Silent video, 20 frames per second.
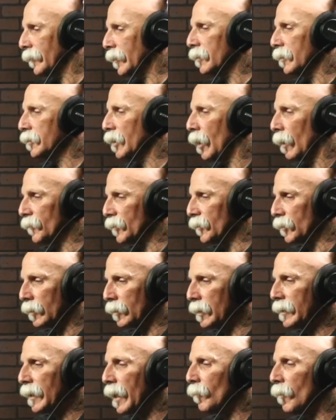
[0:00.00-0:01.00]
their selfish
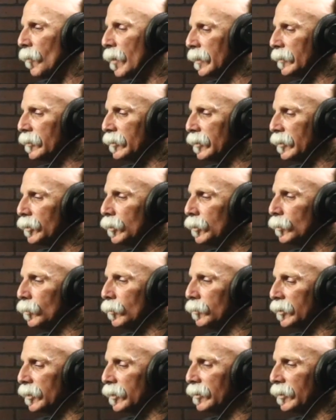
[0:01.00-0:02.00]
greed. They want to see
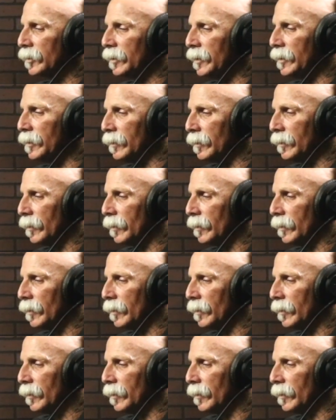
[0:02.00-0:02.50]
you succeed.